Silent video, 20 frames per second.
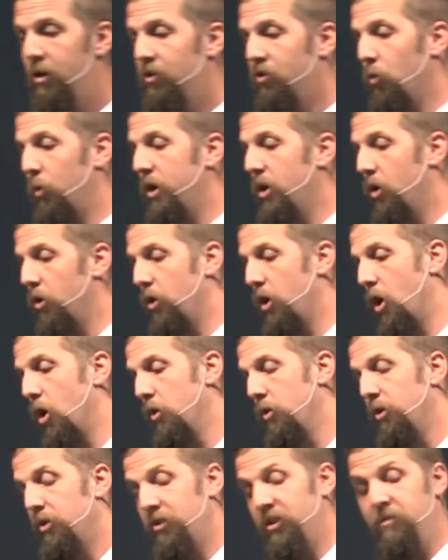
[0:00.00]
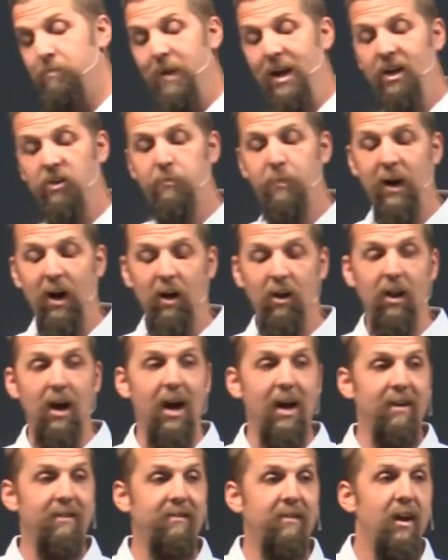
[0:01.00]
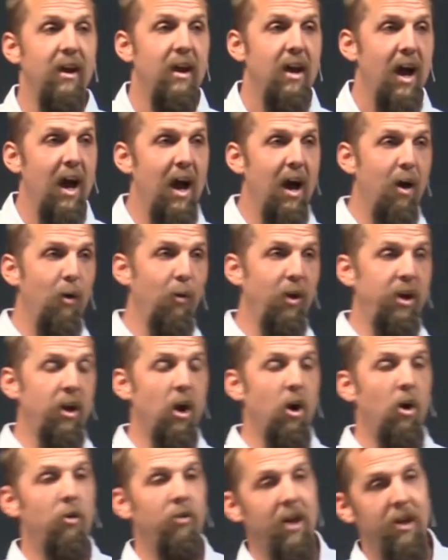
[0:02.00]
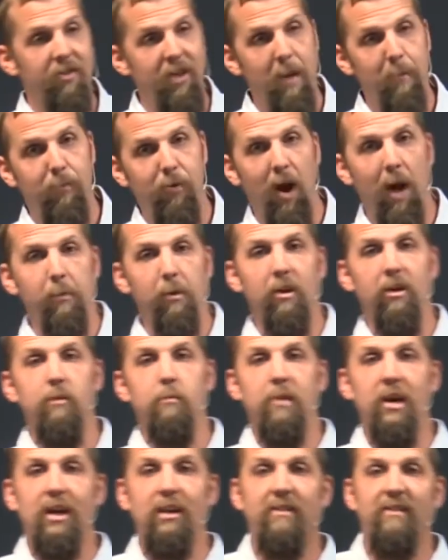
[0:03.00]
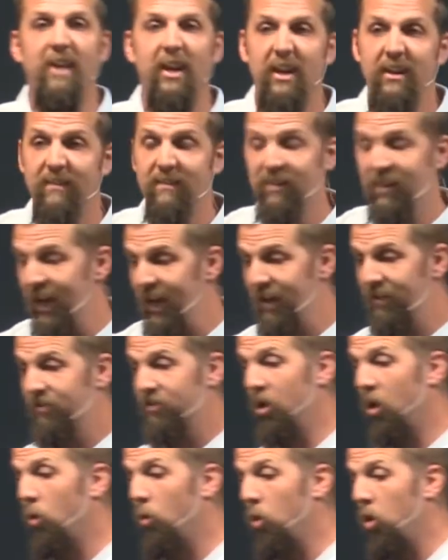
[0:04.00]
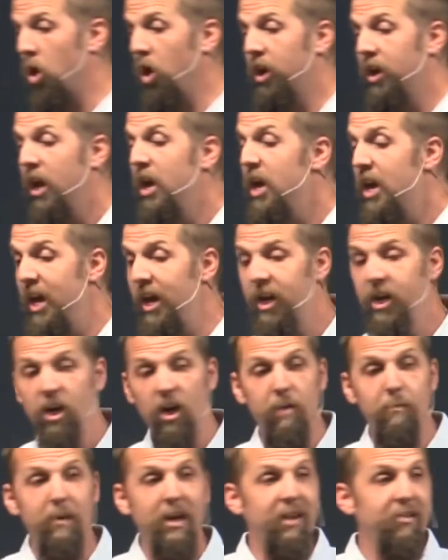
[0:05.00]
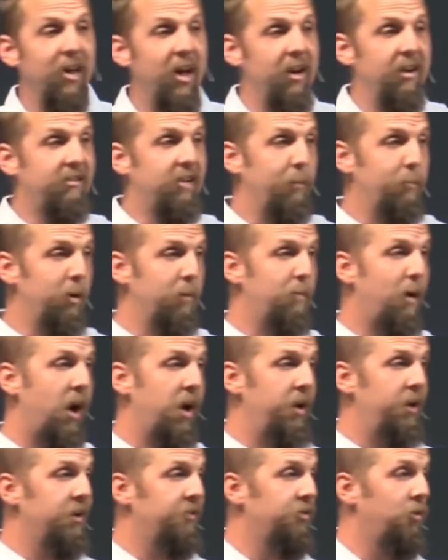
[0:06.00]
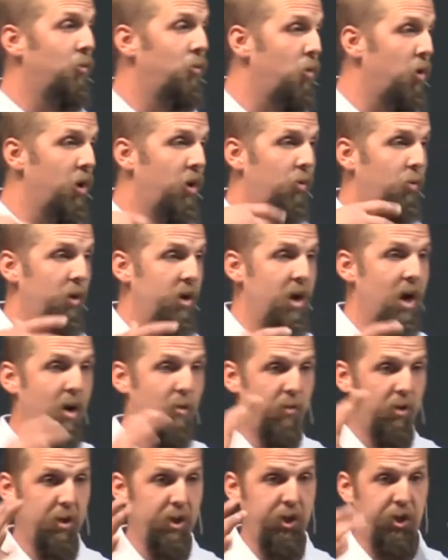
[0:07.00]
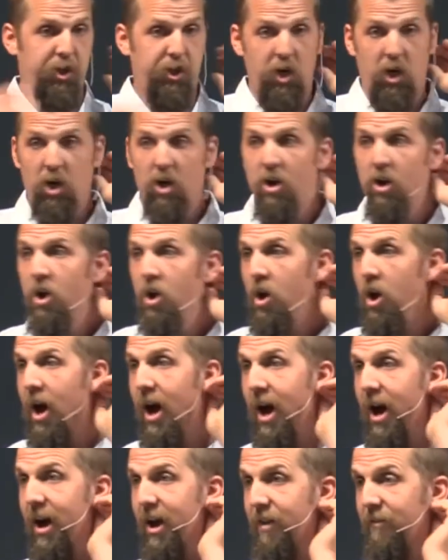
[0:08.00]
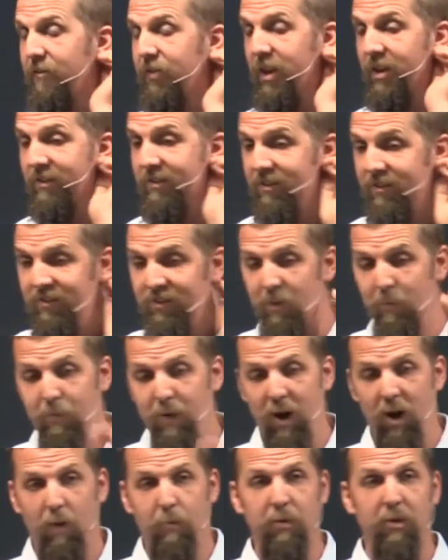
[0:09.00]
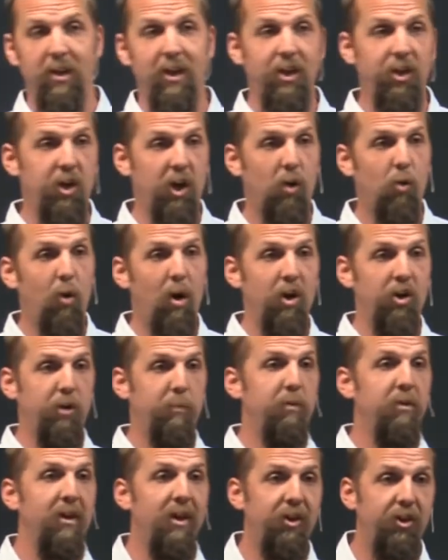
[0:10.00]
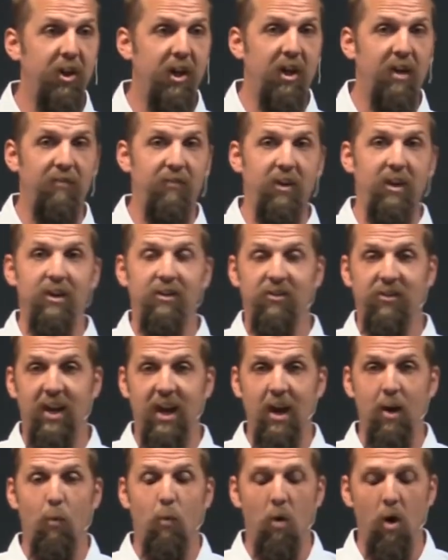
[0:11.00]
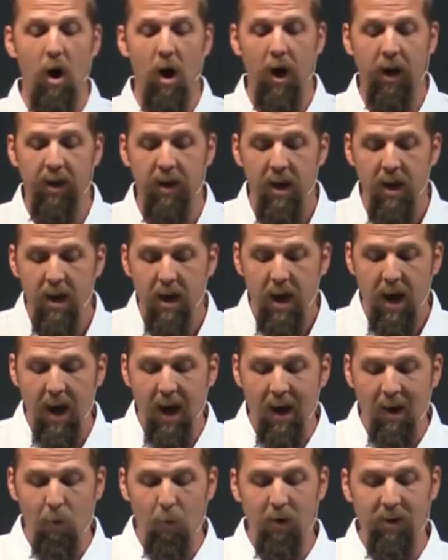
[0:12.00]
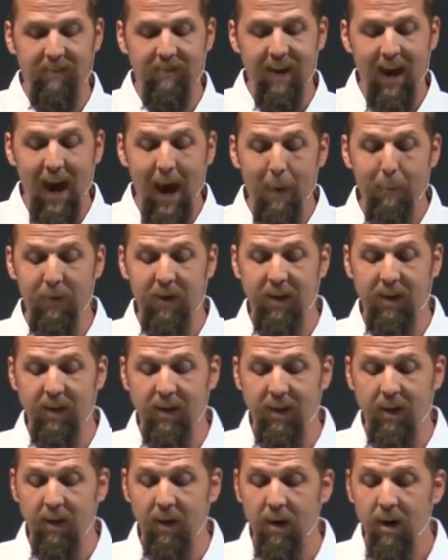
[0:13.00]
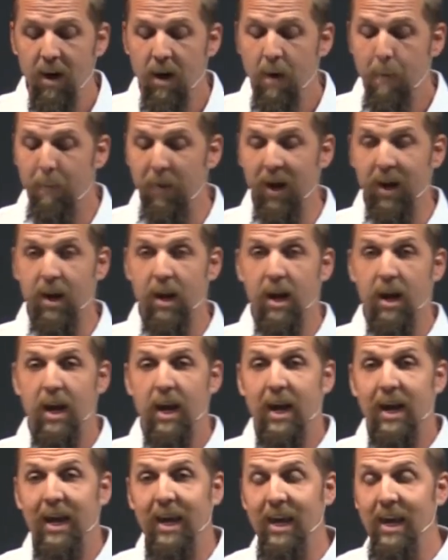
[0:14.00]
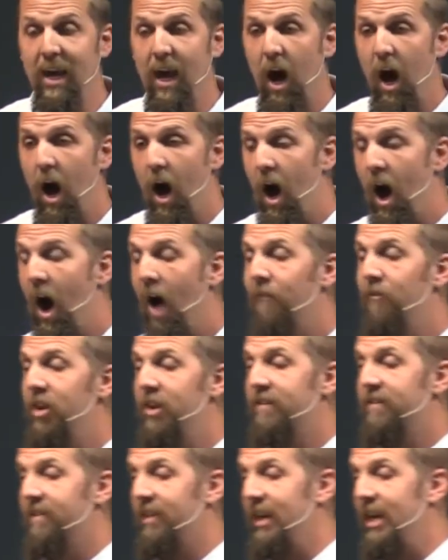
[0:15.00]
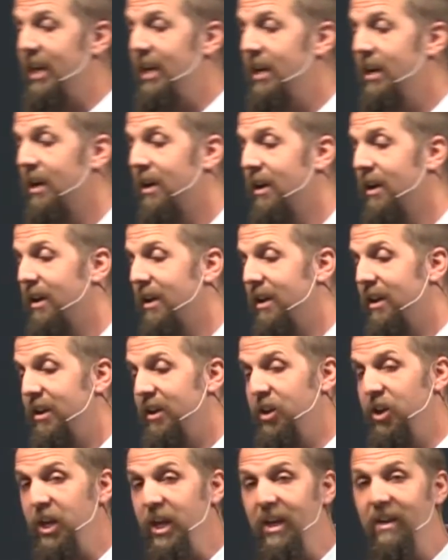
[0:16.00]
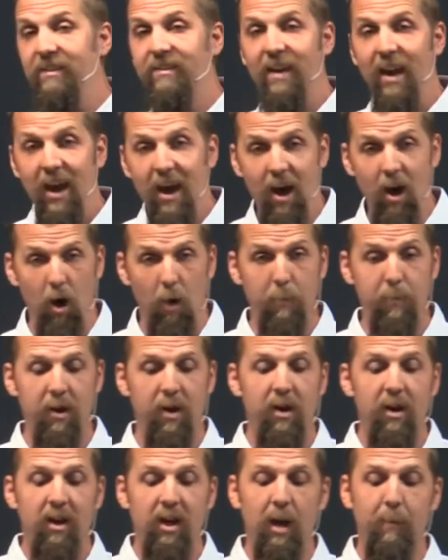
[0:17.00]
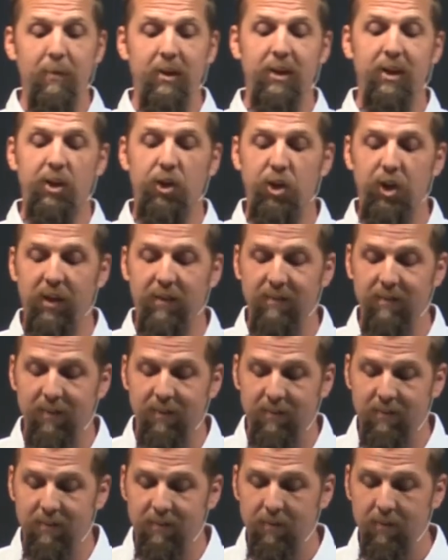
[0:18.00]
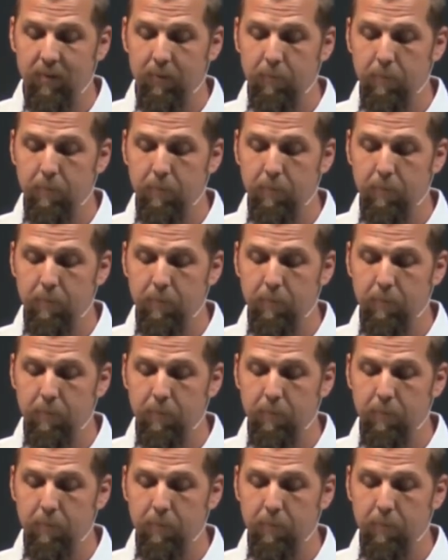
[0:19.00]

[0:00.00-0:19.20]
So we don't know. This man's paralyzed. Uh, we know that that probably means that his legs don't work. It could mean that his upper body doesn't work. We're not really sure uh, if he's just a paraplegic, quadriplegic, if he just can't walk, uh, what's happening here. But he obviously needs help coming to Jesus.